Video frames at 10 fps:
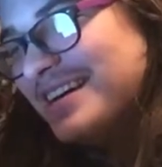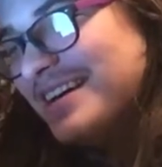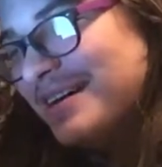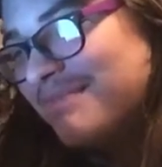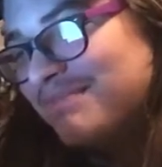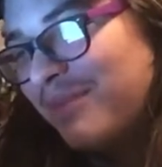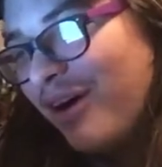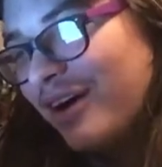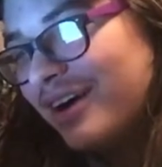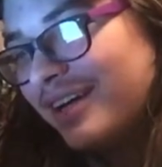
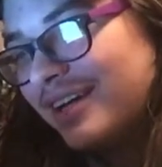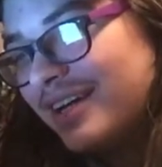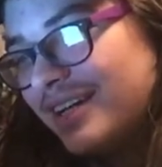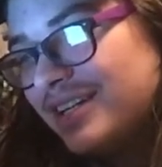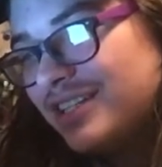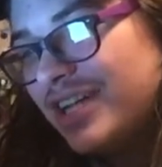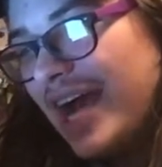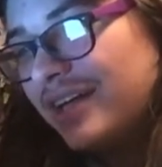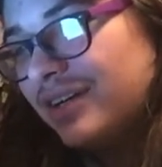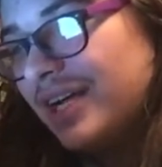Mark and
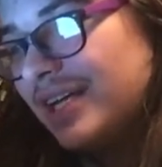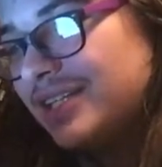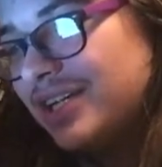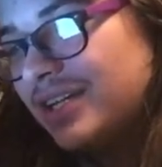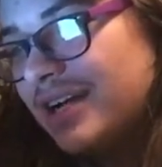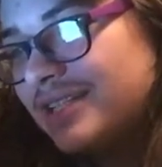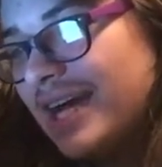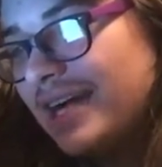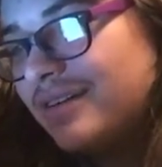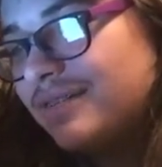Jack look at each other and
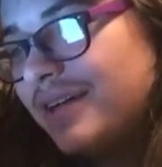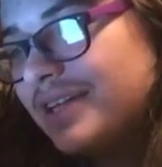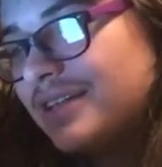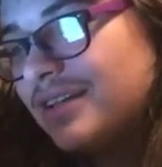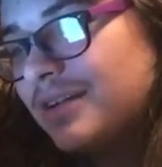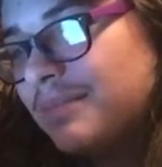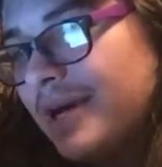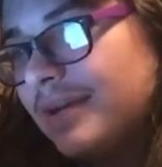tackle Felix on the bed.